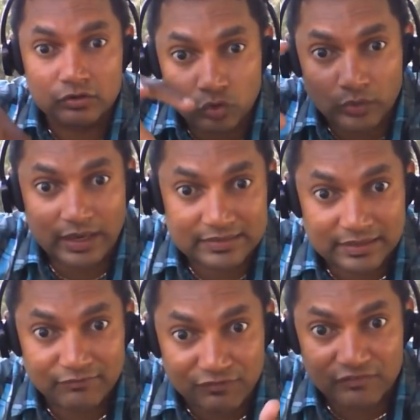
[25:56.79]
to get
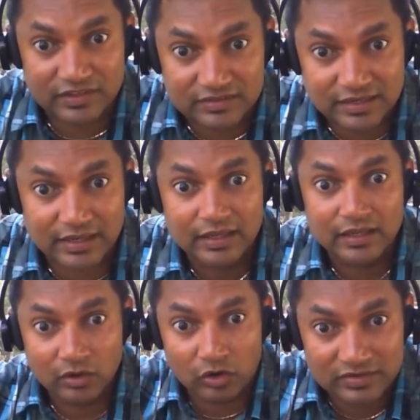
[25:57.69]
the 53
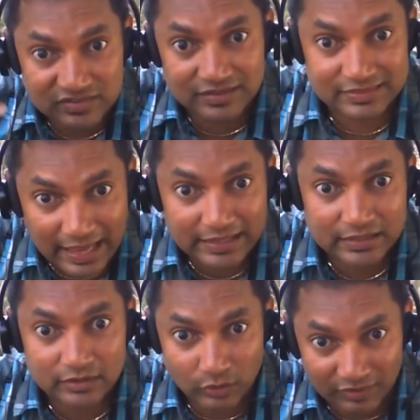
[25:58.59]
holes in that.
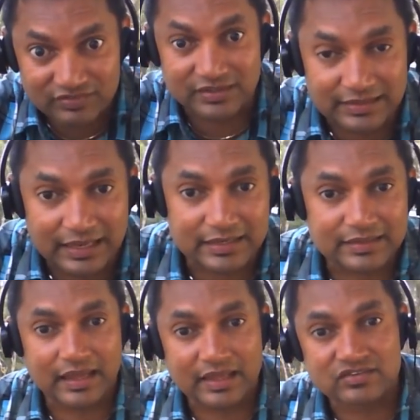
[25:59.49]
You have seen that in
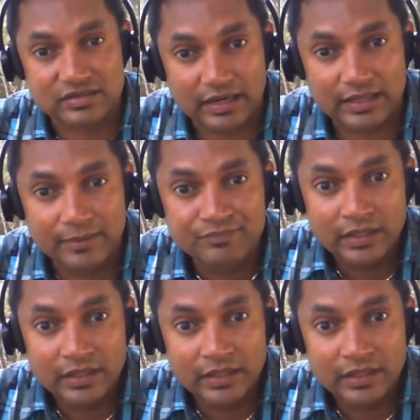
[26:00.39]
the case study.